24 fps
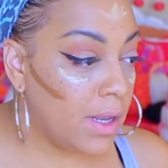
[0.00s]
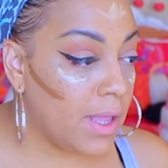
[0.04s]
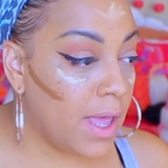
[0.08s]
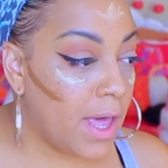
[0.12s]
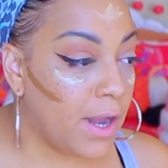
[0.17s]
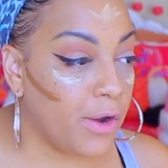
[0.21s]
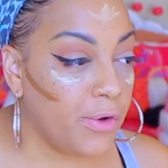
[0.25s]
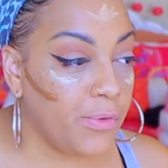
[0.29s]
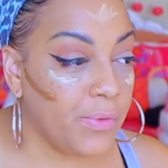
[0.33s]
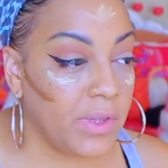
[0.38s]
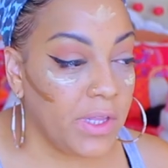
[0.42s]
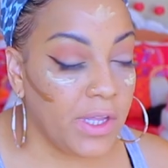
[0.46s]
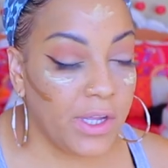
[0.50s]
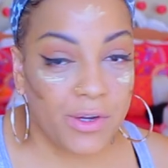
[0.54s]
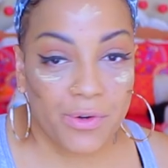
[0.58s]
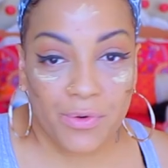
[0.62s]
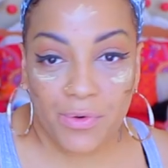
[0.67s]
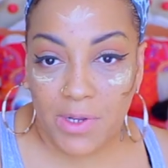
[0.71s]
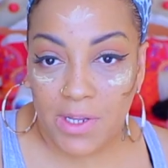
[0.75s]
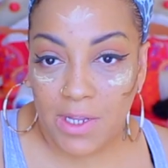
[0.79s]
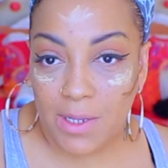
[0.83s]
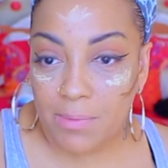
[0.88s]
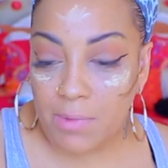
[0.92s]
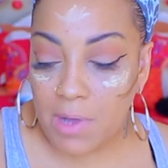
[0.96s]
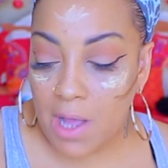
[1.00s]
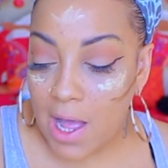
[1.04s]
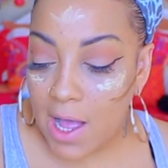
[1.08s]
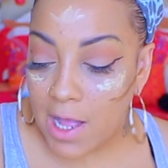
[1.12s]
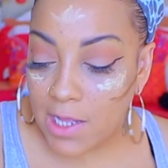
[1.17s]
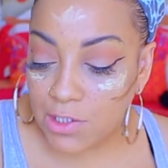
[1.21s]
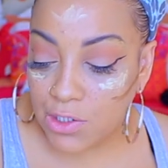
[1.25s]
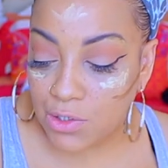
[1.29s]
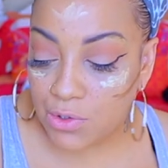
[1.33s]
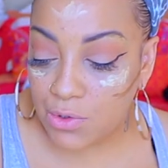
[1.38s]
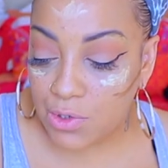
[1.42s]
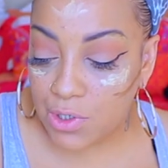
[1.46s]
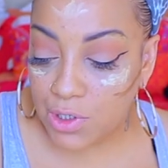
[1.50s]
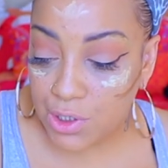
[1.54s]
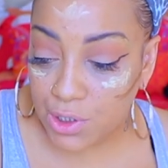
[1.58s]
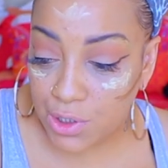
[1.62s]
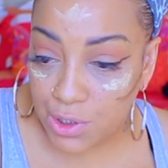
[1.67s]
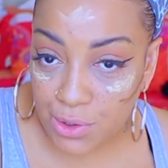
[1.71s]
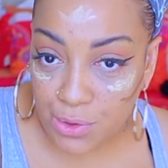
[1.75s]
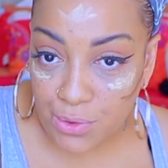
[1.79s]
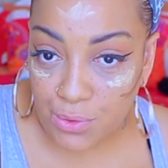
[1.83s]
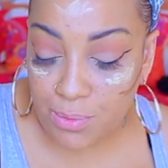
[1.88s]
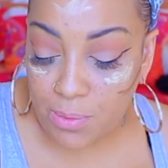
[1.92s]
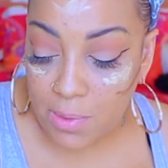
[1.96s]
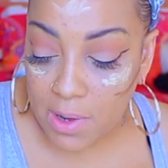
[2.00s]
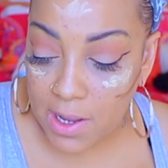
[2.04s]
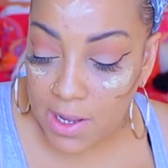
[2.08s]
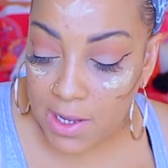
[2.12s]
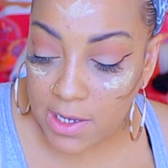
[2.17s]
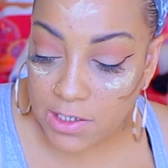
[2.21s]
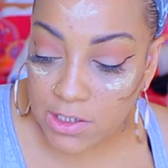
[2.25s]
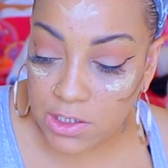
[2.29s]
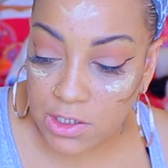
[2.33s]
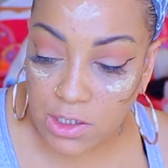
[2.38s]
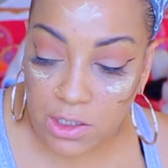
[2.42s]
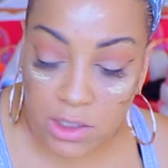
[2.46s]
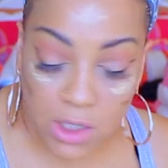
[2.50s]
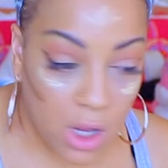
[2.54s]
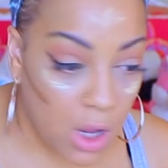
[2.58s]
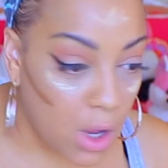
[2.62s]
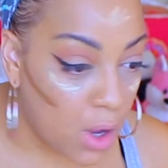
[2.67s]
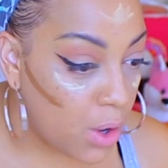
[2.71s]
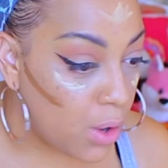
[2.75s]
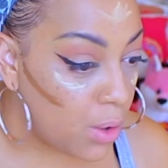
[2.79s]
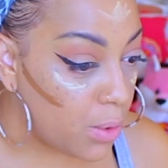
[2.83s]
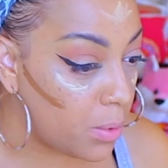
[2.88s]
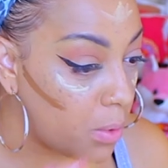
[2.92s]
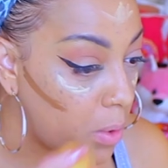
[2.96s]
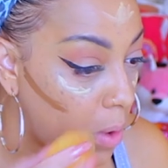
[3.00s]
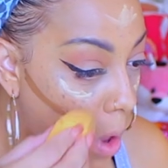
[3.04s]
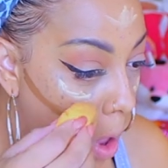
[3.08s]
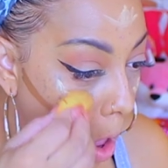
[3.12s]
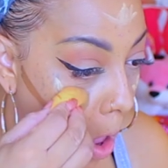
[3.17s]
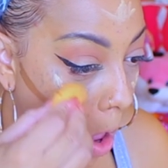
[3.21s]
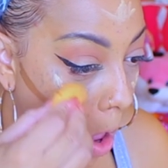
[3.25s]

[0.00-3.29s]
I don't really cream contour too much, so...